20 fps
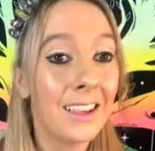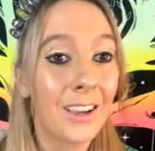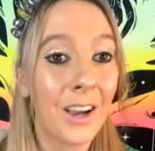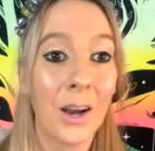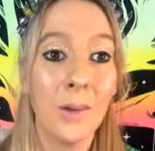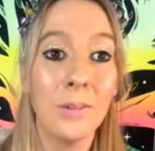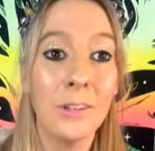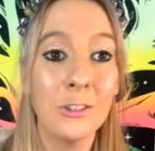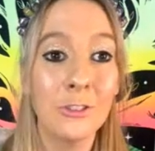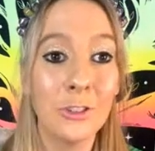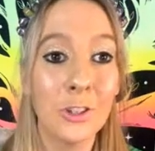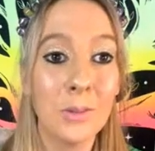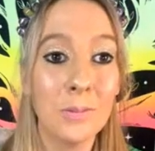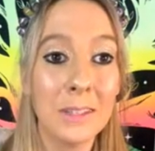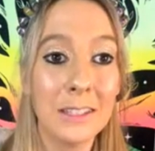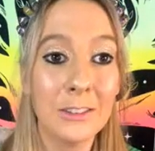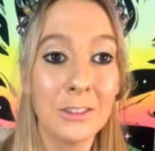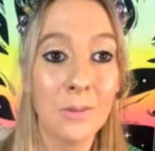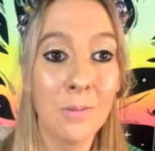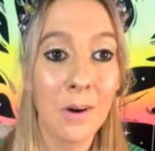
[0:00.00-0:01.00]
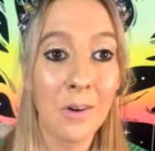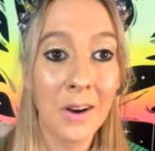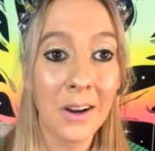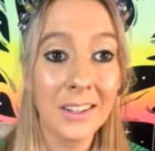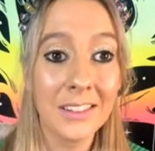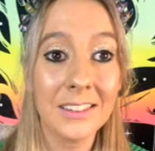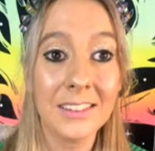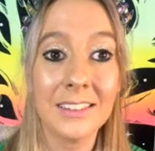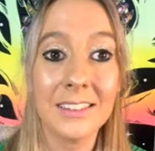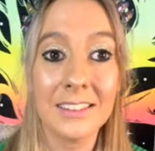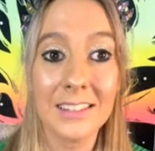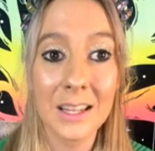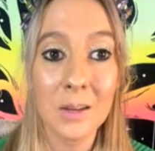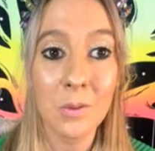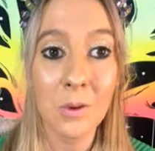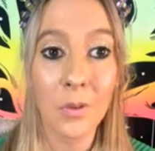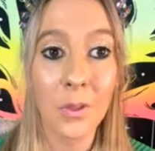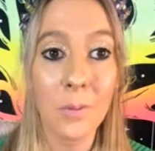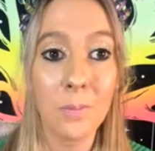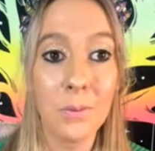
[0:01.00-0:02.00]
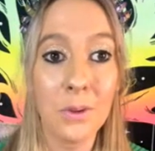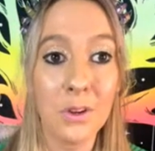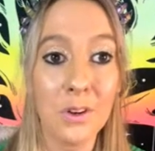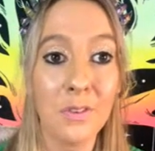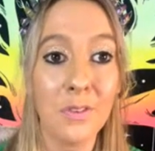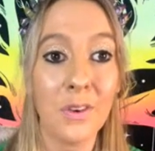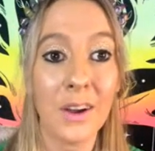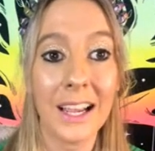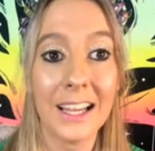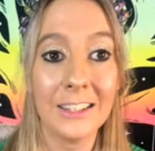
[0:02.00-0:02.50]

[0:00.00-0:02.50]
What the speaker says: Come and join me tomorrow to see what the beautiful